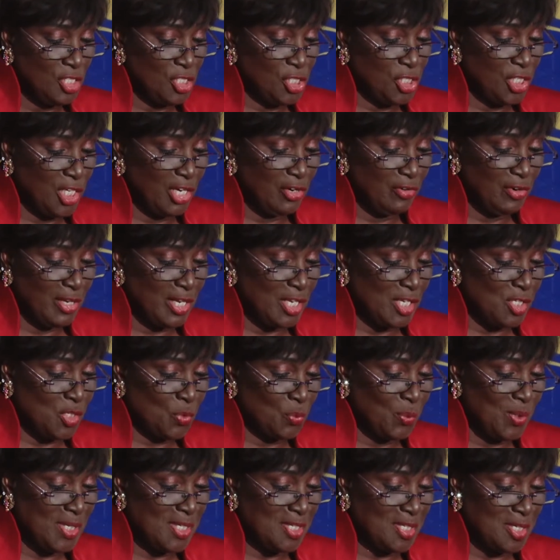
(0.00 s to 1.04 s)
sharing
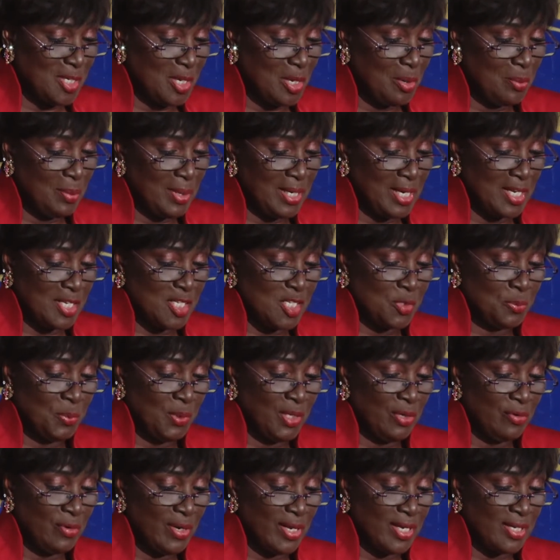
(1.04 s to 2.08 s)
his wisdom and
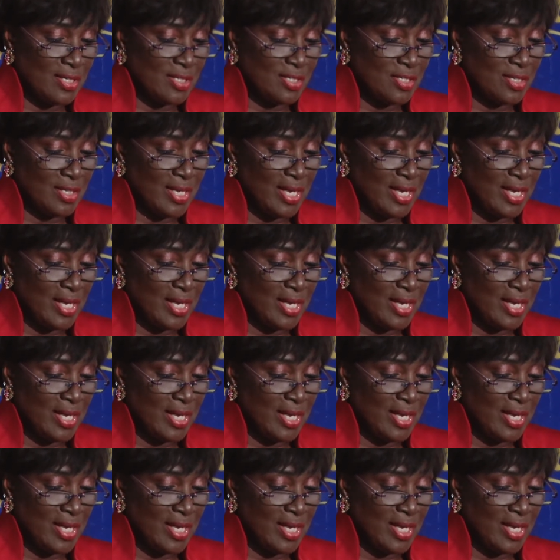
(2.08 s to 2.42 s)
experience